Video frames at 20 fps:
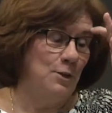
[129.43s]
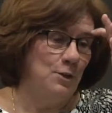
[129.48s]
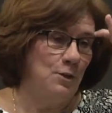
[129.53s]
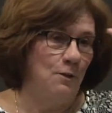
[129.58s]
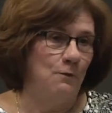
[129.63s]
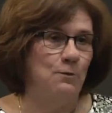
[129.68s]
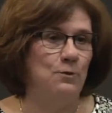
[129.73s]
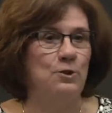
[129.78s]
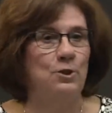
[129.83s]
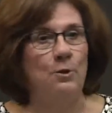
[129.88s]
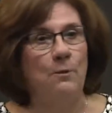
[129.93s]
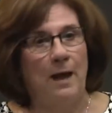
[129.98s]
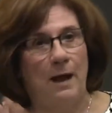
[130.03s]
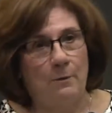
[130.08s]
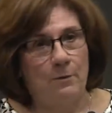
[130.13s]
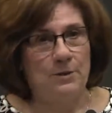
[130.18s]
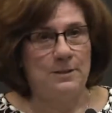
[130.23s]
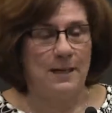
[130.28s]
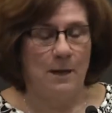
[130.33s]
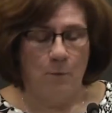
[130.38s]
So for 2
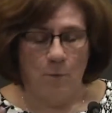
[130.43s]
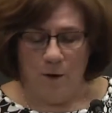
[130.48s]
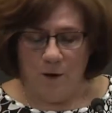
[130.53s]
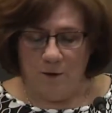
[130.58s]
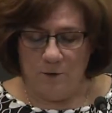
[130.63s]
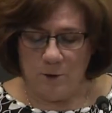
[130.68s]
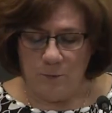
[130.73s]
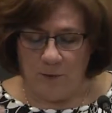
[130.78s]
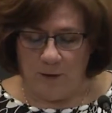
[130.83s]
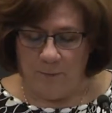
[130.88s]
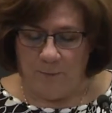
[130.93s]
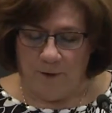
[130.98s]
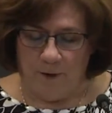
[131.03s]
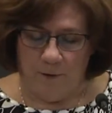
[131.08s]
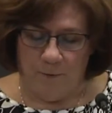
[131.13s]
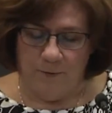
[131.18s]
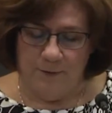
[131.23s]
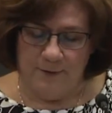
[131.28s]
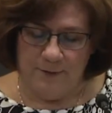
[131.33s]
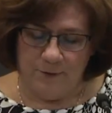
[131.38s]
hours, I walked while
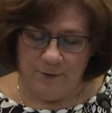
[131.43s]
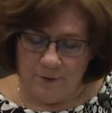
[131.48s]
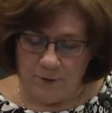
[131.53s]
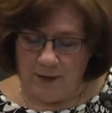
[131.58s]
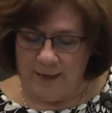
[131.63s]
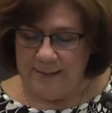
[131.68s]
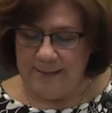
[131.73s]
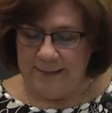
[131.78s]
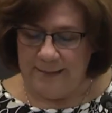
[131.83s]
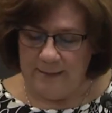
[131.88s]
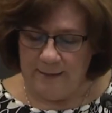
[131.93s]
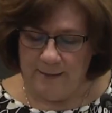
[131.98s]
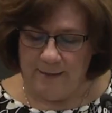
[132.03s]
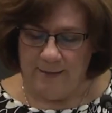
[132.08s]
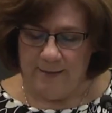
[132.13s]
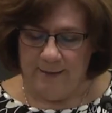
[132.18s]
Paul was trying to get